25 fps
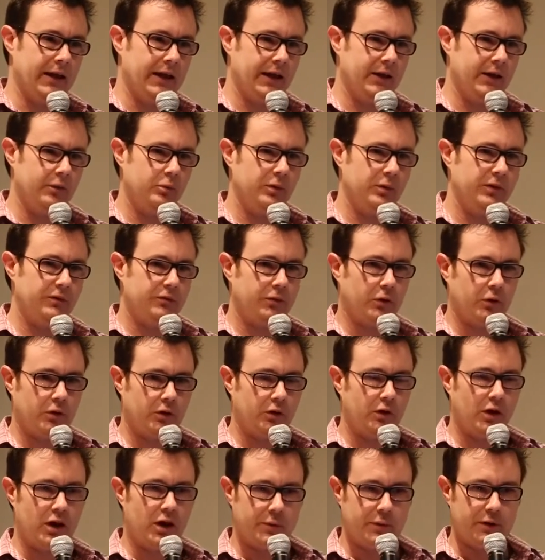And we've heard
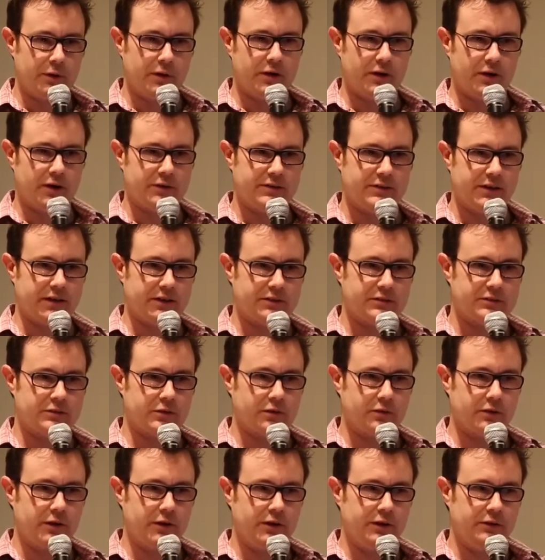a lot about contexts
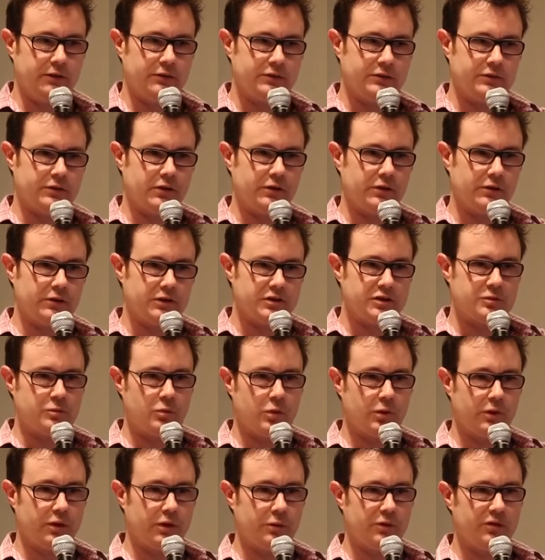already, starting this
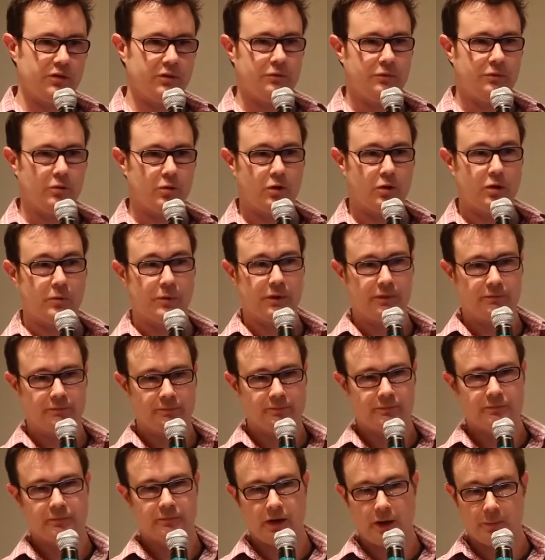morning with the forum, and
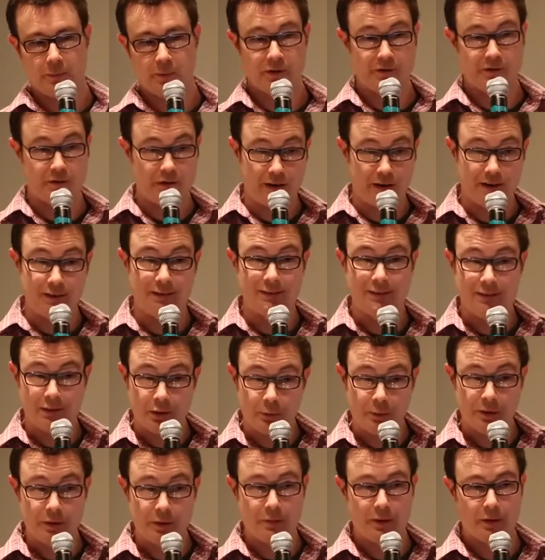I'm going to talk a
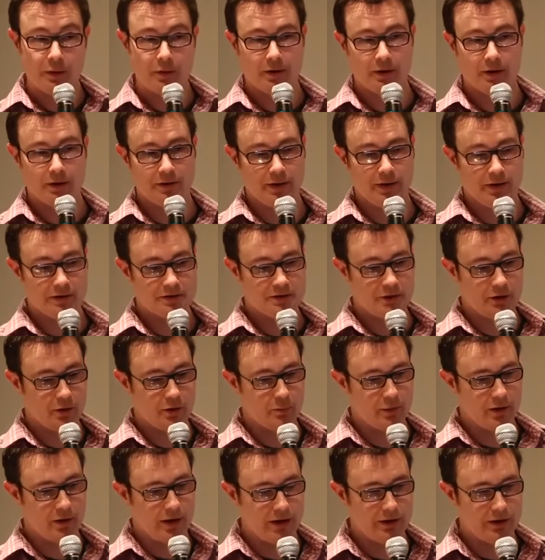little bit about contexts here,
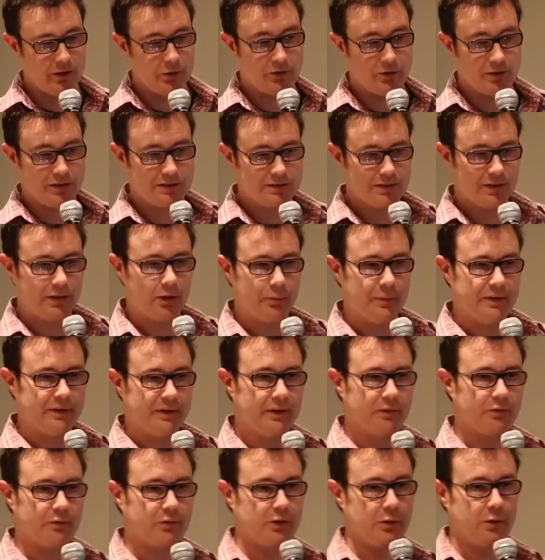but I do things a little bit
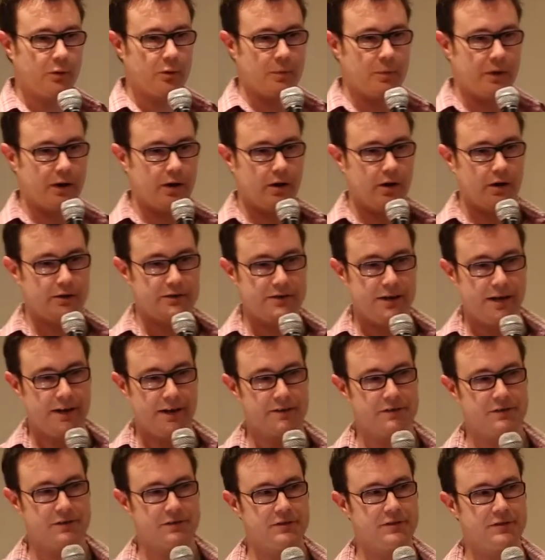differently with my
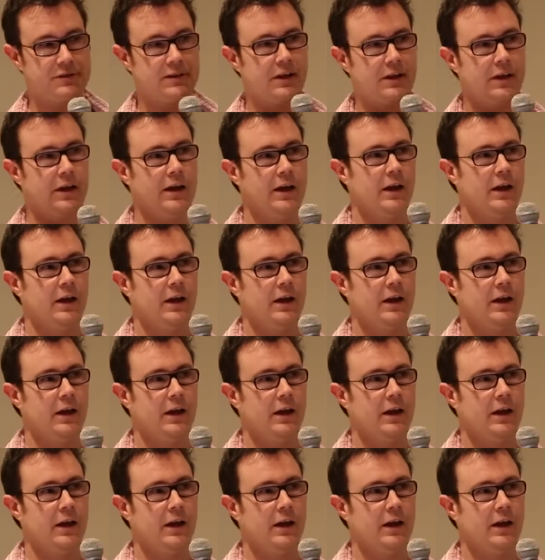contexts.